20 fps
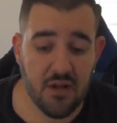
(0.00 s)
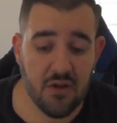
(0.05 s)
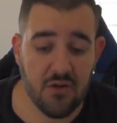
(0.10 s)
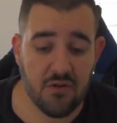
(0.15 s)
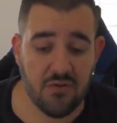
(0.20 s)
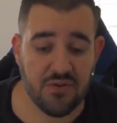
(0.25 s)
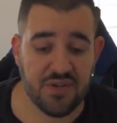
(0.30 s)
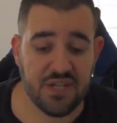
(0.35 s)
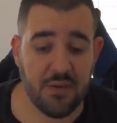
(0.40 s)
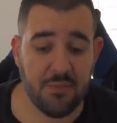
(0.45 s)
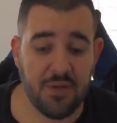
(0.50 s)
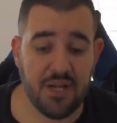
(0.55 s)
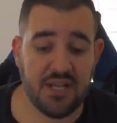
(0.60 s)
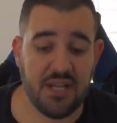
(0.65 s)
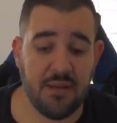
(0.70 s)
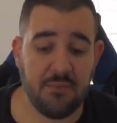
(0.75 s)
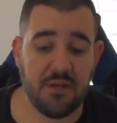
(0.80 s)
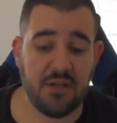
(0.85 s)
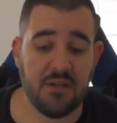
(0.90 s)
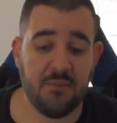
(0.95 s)
or someone
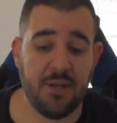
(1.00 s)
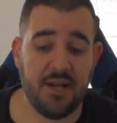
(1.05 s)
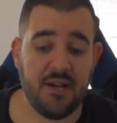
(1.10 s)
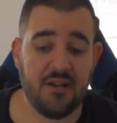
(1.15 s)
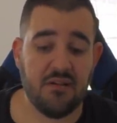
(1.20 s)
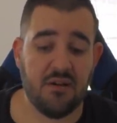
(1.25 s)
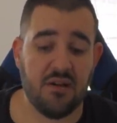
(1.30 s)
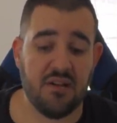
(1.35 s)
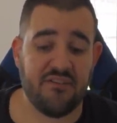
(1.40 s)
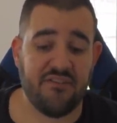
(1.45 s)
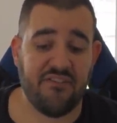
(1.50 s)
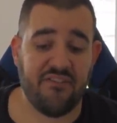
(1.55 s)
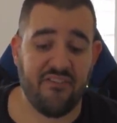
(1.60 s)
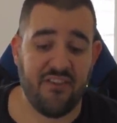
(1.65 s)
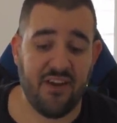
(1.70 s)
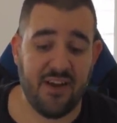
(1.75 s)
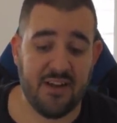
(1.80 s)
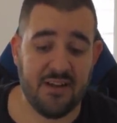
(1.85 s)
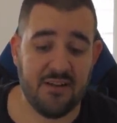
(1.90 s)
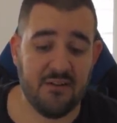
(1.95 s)
attempting to be a close
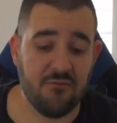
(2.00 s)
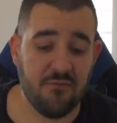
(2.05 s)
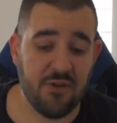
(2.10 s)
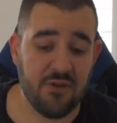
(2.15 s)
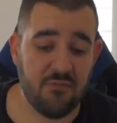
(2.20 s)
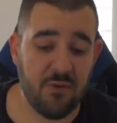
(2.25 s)
friend when